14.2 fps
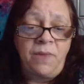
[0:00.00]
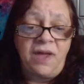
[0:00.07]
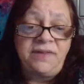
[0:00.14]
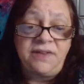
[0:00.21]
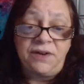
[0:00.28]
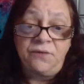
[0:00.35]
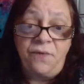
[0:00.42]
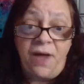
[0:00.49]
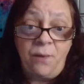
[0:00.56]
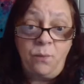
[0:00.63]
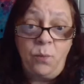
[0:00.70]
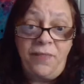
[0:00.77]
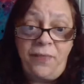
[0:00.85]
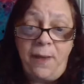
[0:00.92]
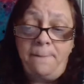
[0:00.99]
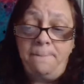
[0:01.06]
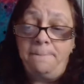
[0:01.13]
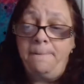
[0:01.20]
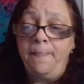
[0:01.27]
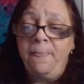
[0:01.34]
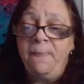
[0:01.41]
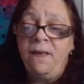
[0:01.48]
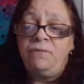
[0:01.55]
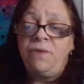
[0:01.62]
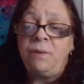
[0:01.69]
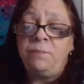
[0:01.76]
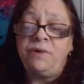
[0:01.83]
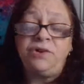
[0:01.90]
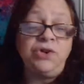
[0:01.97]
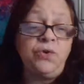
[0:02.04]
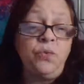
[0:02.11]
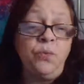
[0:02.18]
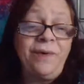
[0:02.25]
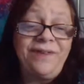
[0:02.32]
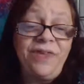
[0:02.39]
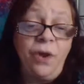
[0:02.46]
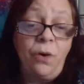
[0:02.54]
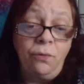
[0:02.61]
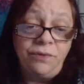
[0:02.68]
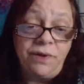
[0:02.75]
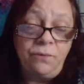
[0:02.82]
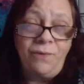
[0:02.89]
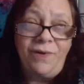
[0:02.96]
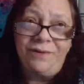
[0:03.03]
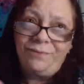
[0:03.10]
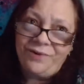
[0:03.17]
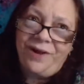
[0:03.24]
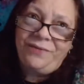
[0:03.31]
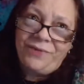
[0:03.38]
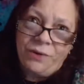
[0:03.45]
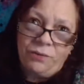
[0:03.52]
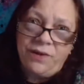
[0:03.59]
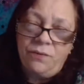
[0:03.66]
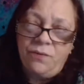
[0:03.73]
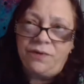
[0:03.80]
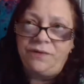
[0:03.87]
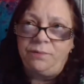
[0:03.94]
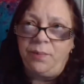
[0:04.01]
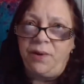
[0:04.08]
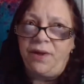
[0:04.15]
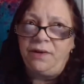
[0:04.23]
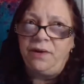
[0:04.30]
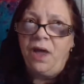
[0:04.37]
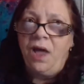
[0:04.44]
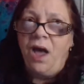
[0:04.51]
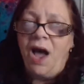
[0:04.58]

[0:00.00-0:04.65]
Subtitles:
identify with them. Number two, we're not the only ones, but